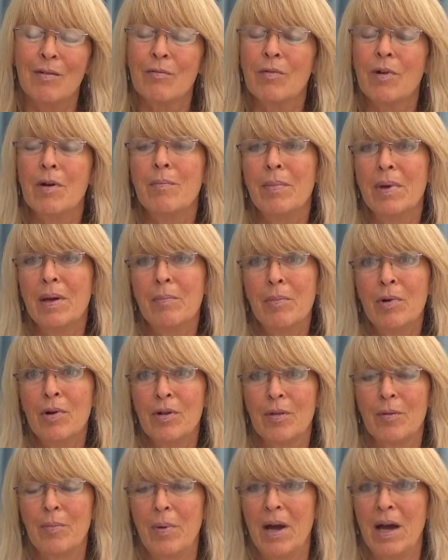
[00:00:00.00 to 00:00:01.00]

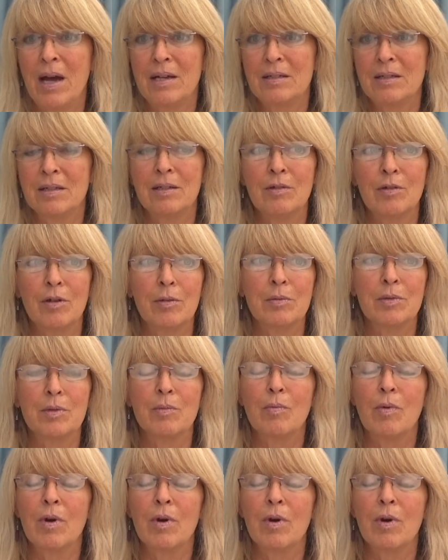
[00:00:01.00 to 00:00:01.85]
Remember the past in terms of